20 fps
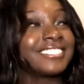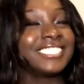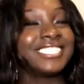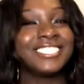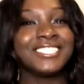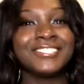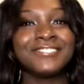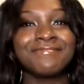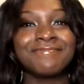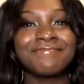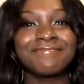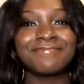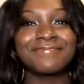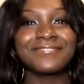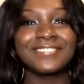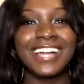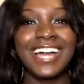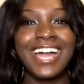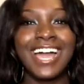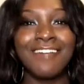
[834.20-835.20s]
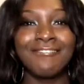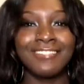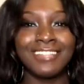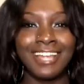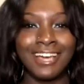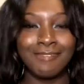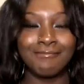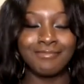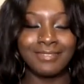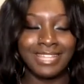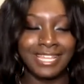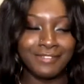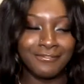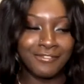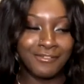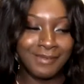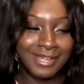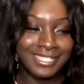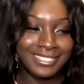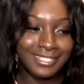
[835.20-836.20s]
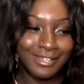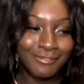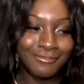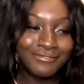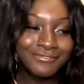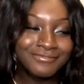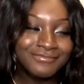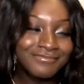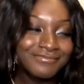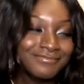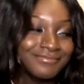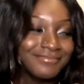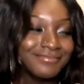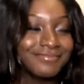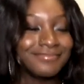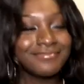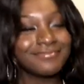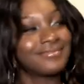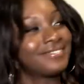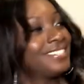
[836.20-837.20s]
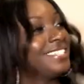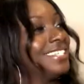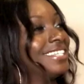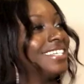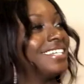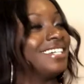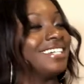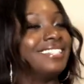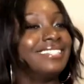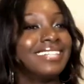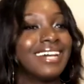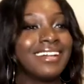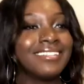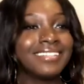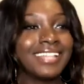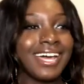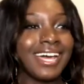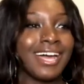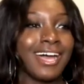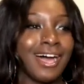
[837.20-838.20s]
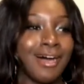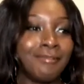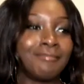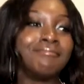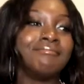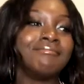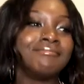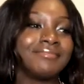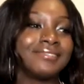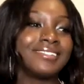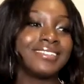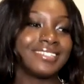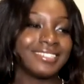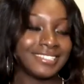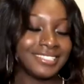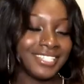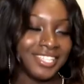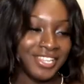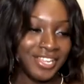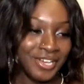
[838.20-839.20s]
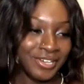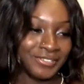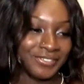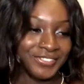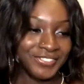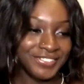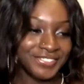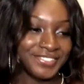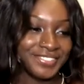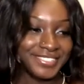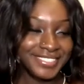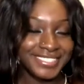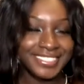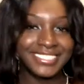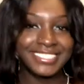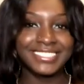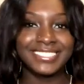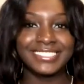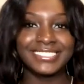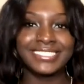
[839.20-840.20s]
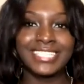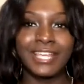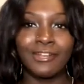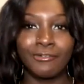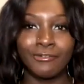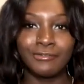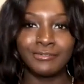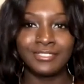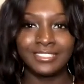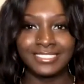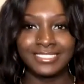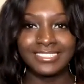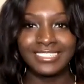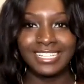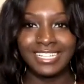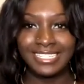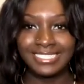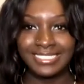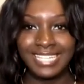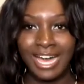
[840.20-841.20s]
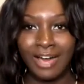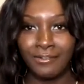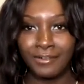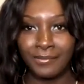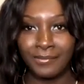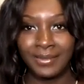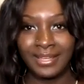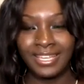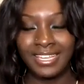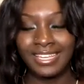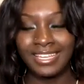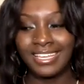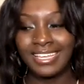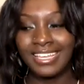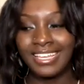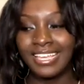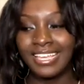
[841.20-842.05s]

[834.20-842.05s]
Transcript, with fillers: you know, I have a lot planned for myself. Now that I'm, you know, settled down a bit.